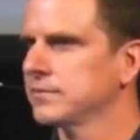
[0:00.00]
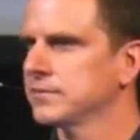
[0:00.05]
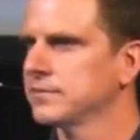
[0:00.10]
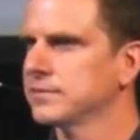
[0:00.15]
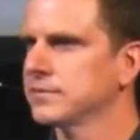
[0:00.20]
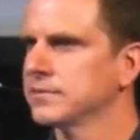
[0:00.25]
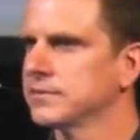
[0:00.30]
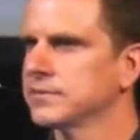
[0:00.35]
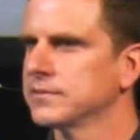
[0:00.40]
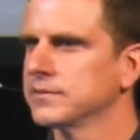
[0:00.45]

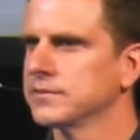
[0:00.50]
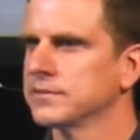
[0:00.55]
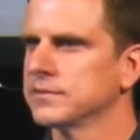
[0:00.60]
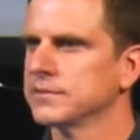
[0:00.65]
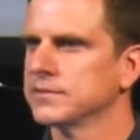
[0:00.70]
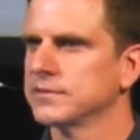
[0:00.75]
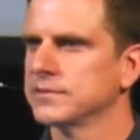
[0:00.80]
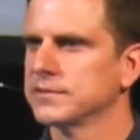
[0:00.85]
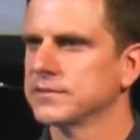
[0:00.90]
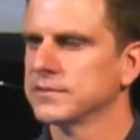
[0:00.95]

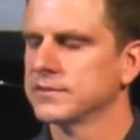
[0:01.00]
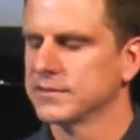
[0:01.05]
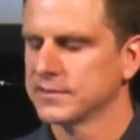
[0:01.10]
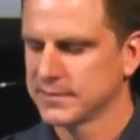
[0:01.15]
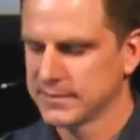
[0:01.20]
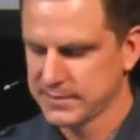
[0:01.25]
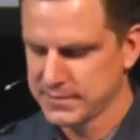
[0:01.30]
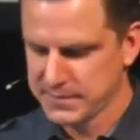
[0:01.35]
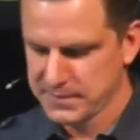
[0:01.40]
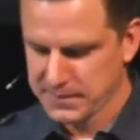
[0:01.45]

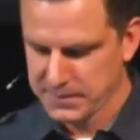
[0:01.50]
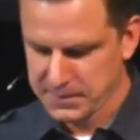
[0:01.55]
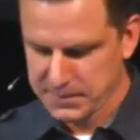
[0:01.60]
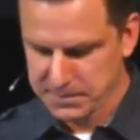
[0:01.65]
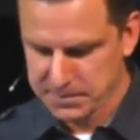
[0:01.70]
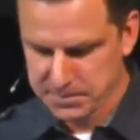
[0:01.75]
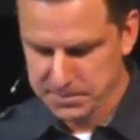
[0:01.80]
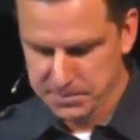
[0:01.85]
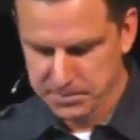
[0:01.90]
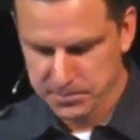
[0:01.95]

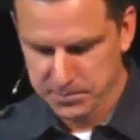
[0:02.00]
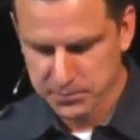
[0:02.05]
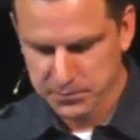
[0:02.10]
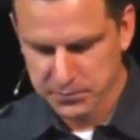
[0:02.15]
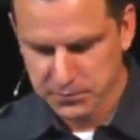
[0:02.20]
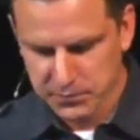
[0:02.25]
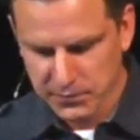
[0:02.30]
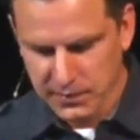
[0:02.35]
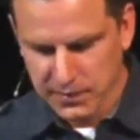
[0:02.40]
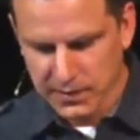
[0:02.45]

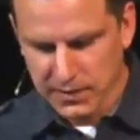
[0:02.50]
(no one is talking)